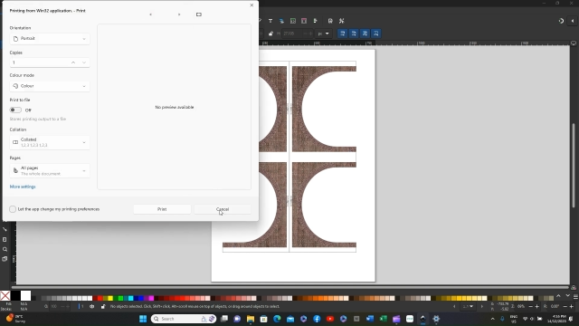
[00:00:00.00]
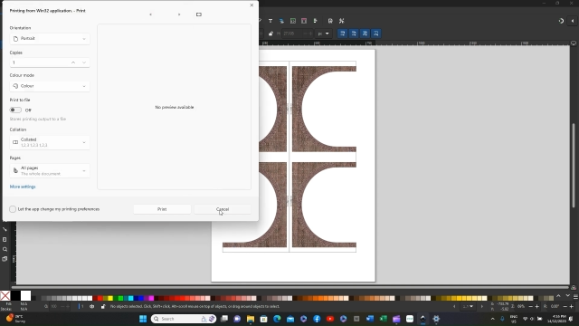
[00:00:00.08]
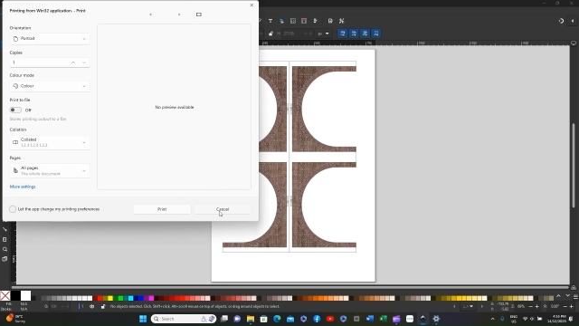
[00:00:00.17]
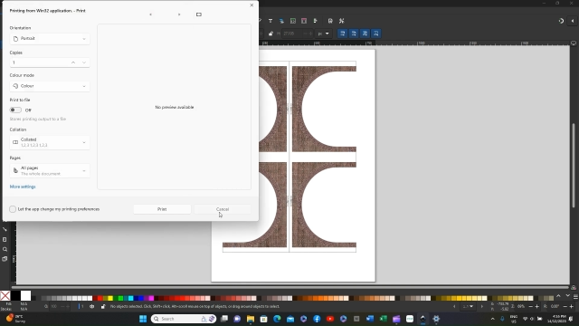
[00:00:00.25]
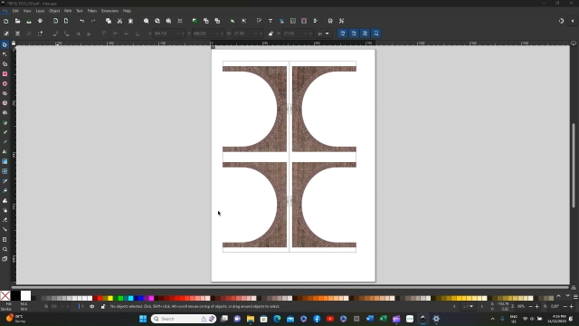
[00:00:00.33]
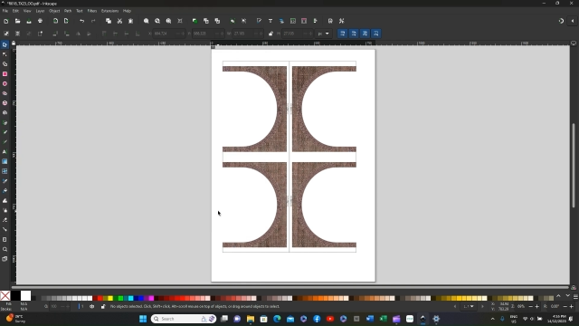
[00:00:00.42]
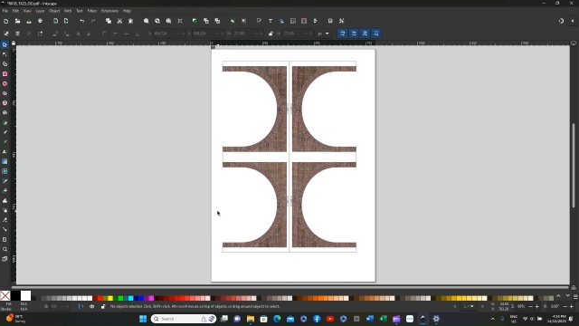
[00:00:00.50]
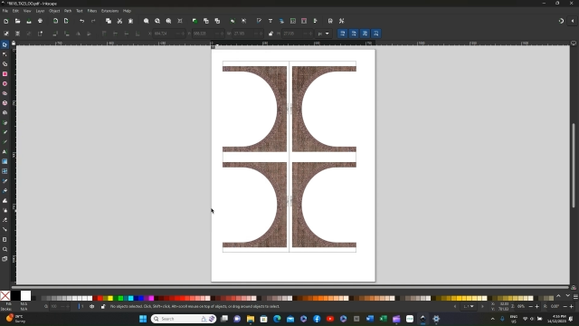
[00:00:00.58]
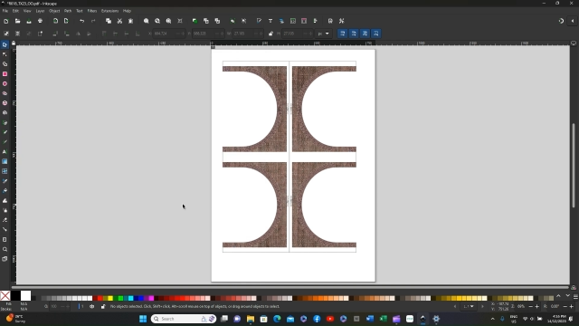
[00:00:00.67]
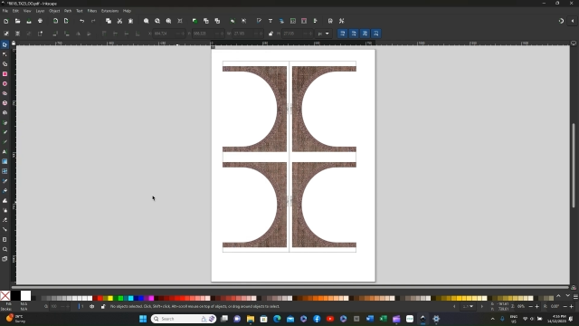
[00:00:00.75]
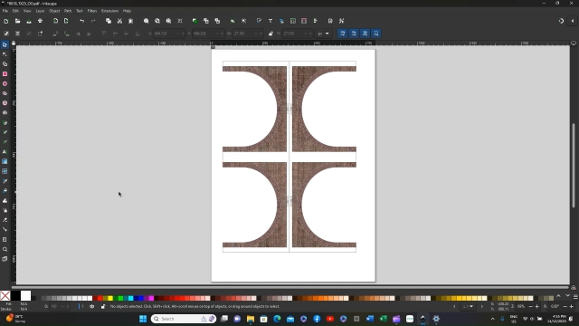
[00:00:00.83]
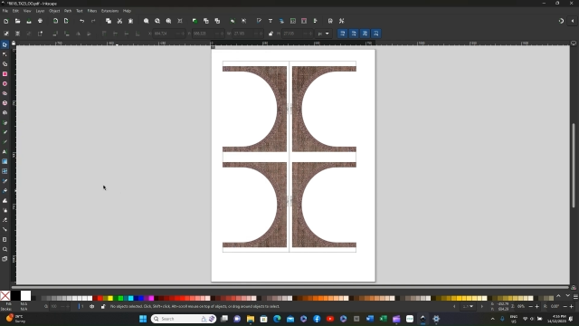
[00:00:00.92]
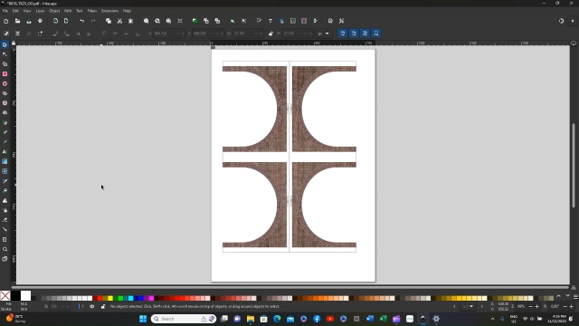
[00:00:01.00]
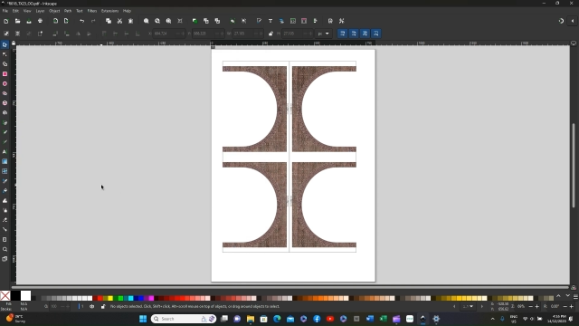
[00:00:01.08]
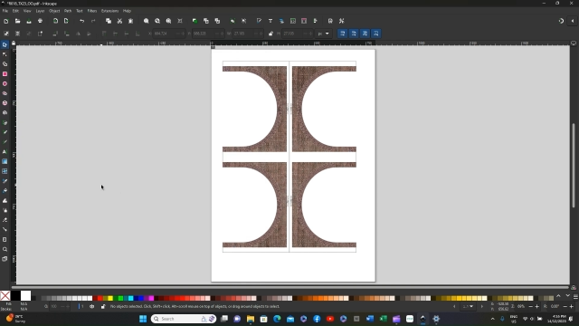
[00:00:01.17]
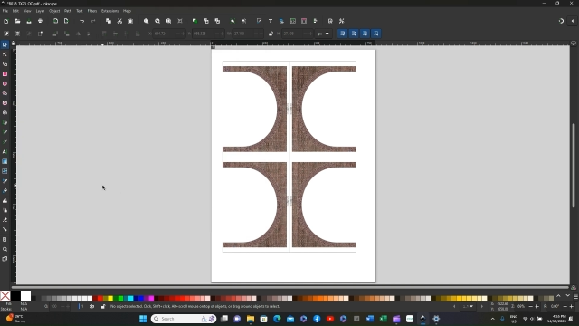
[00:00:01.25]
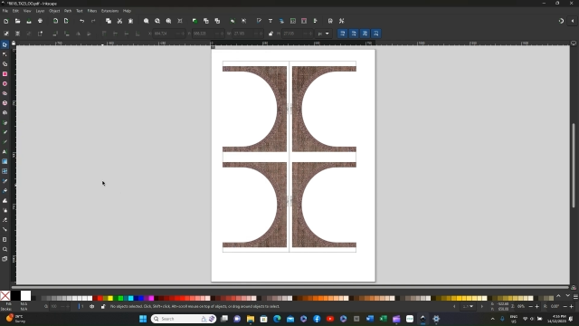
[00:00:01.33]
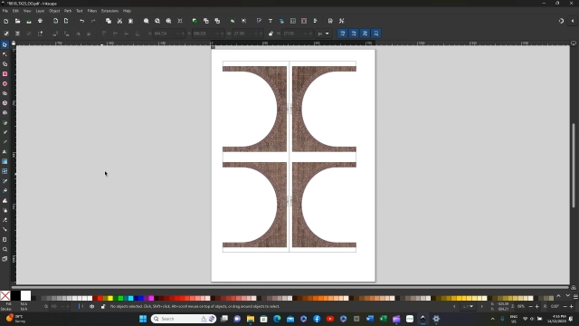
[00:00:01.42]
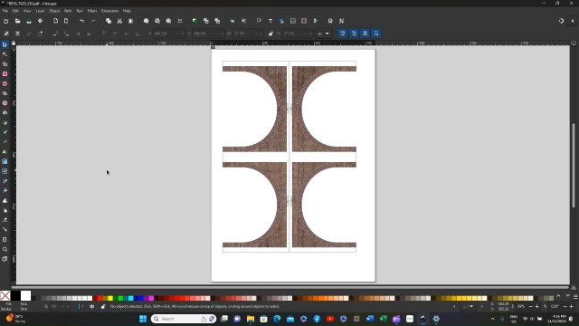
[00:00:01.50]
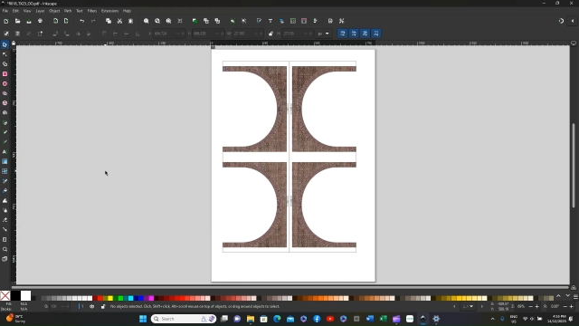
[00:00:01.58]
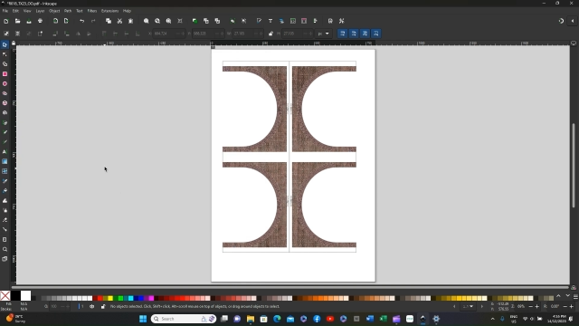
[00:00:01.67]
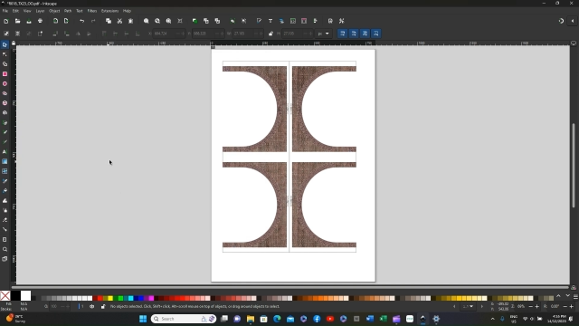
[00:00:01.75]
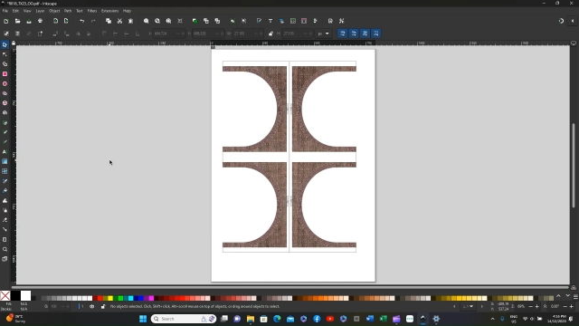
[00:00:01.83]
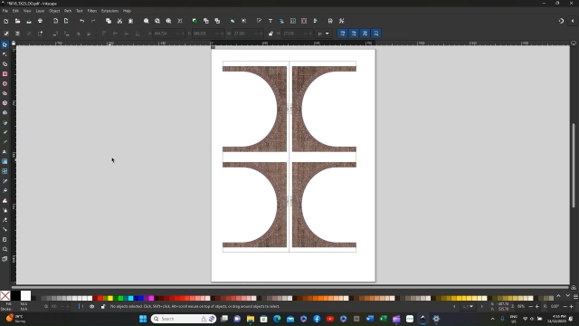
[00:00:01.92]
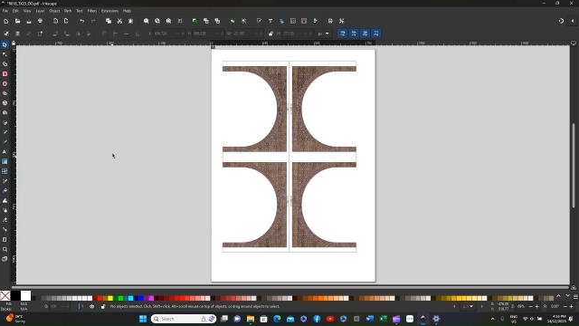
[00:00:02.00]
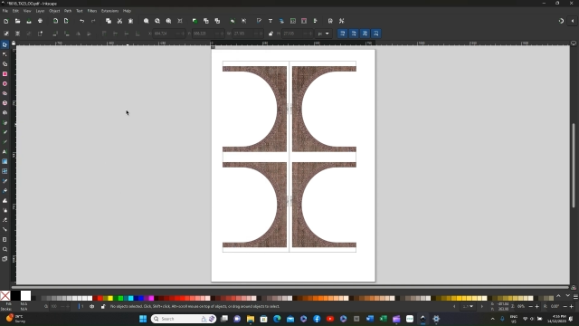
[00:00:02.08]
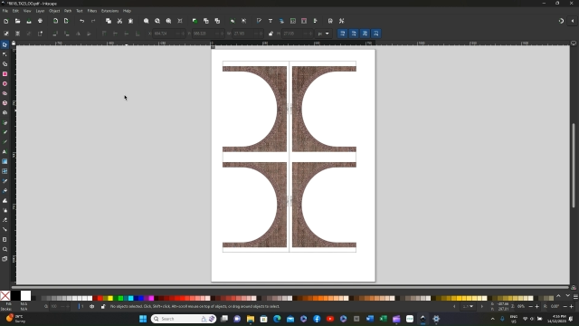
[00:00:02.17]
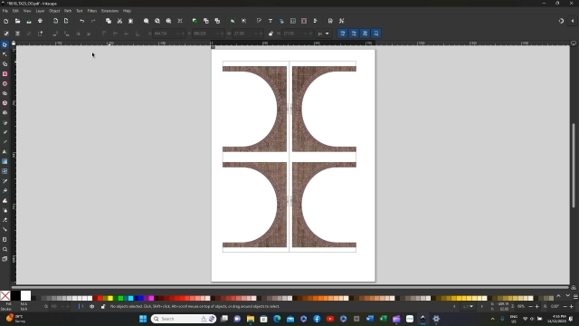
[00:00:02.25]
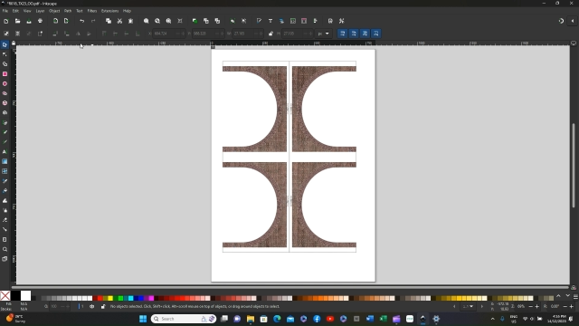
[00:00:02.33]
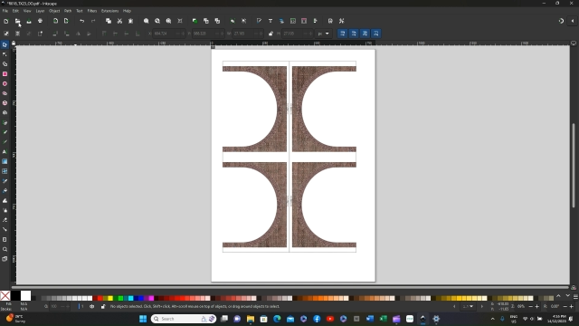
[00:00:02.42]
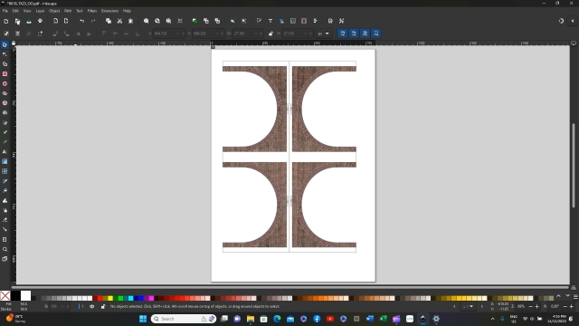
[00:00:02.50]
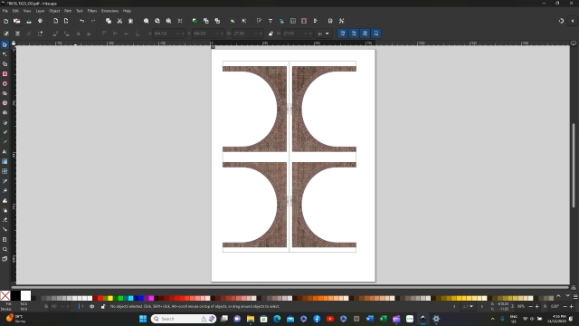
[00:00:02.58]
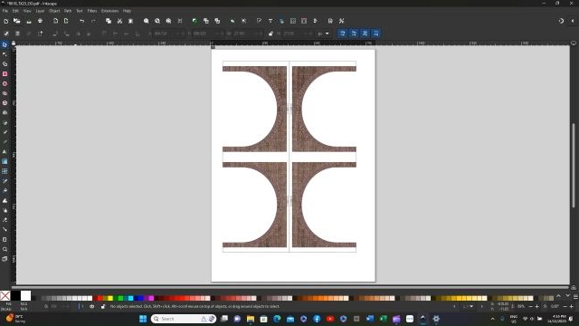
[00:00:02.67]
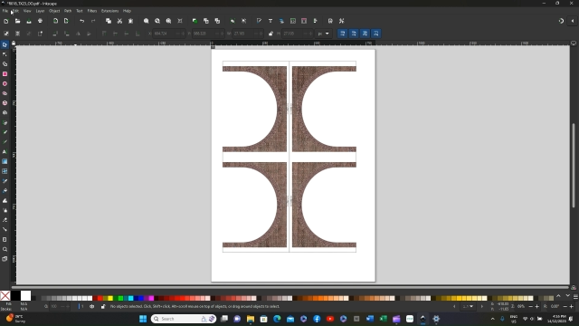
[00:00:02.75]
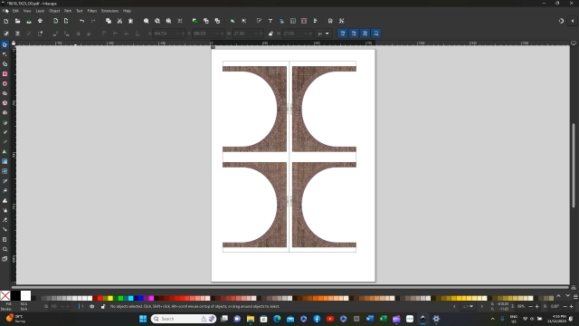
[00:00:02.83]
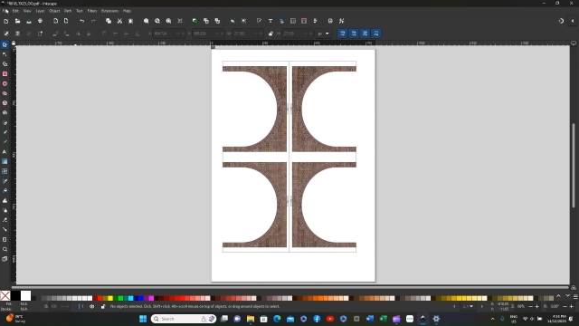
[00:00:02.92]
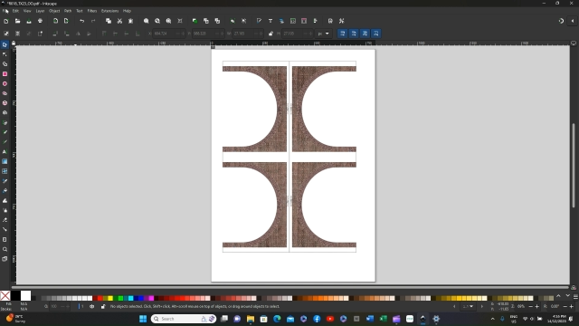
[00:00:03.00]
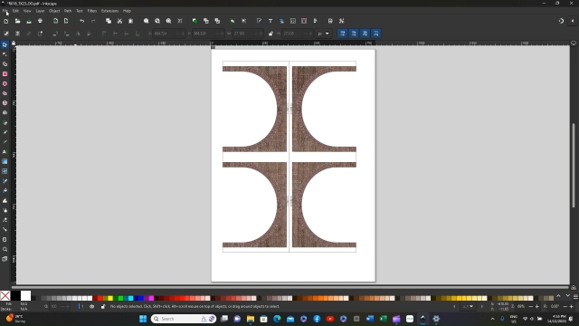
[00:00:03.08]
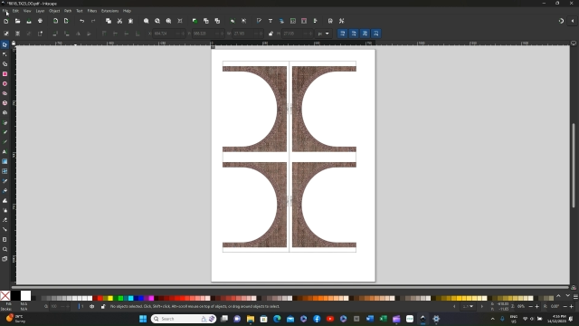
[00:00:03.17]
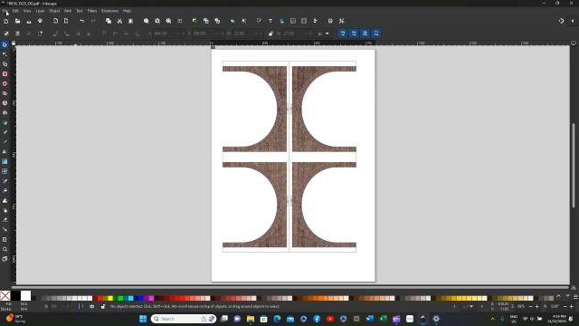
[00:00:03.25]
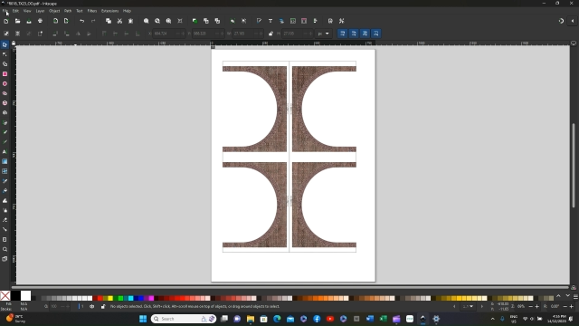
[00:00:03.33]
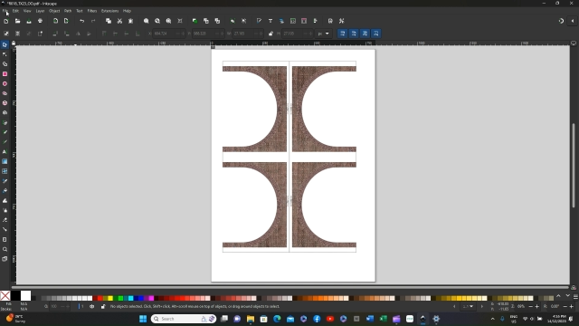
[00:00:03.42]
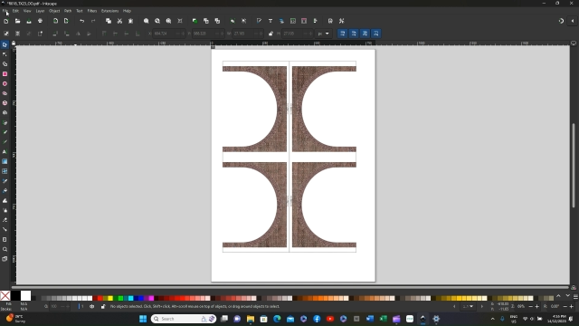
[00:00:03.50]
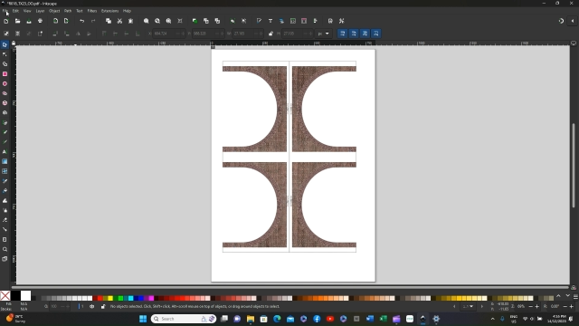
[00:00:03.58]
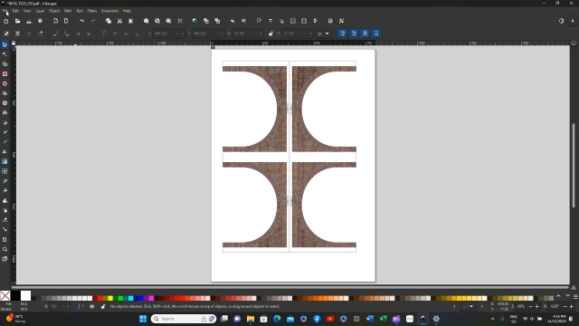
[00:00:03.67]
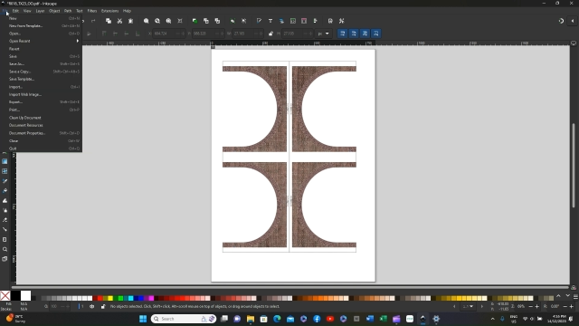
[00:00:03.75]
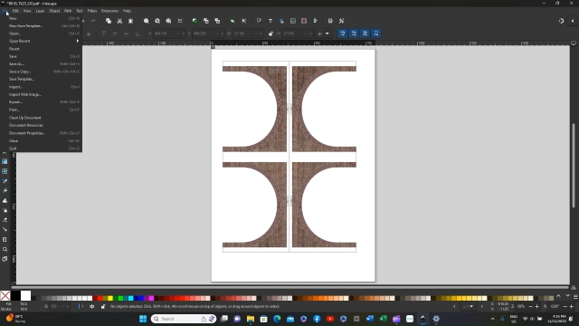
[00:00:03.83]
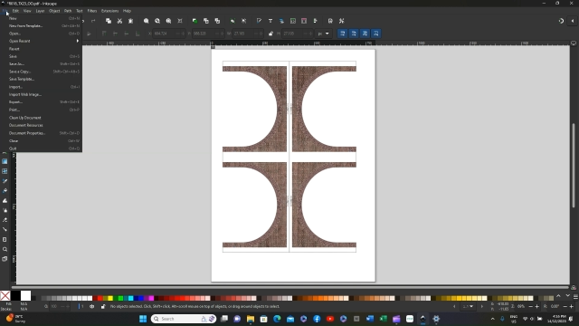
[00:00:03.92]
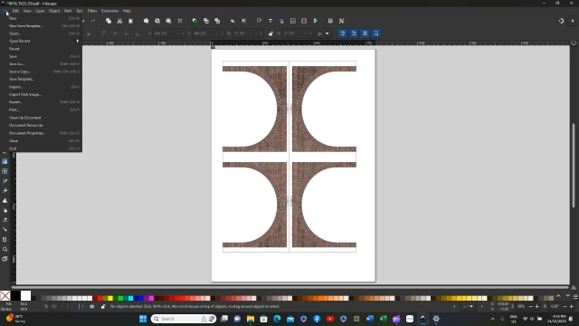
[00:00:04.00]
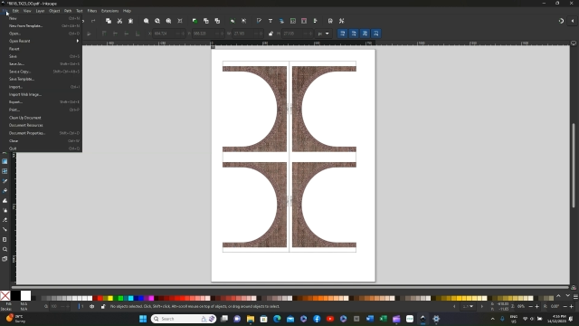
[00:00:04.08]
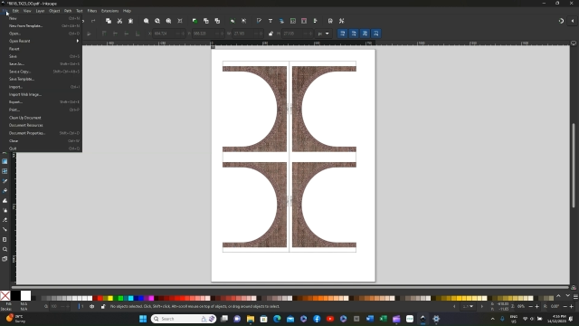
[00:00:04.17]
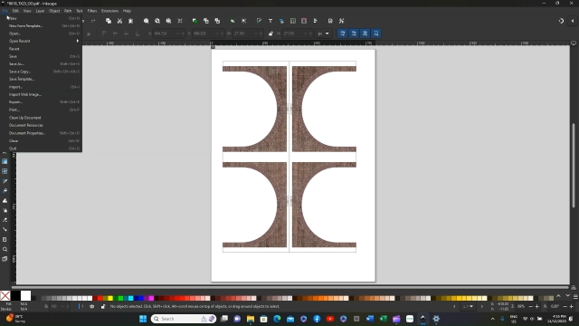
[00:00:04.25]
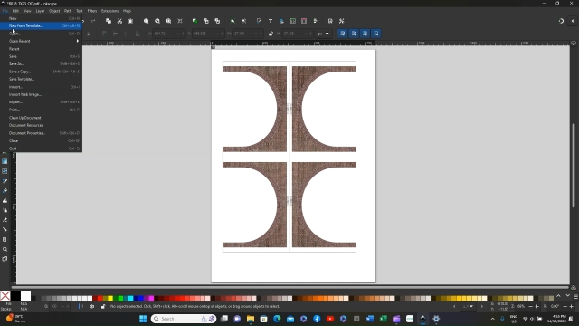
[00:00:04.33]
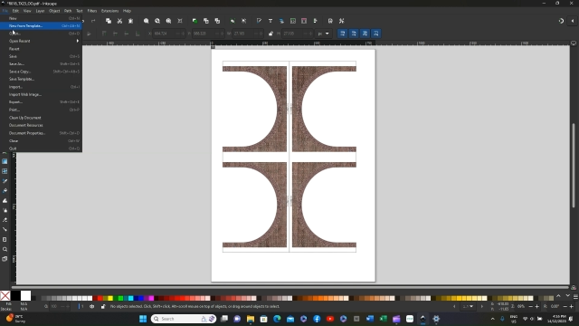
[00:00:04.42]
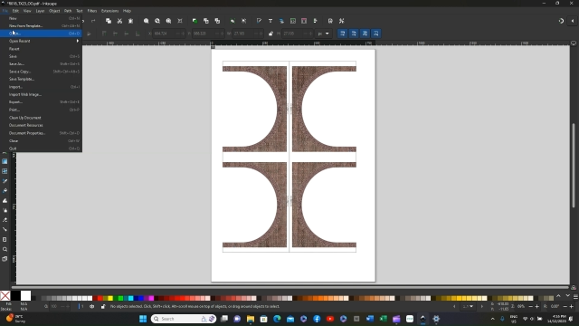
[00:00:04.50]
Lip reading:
Nobody's mouth can be seen.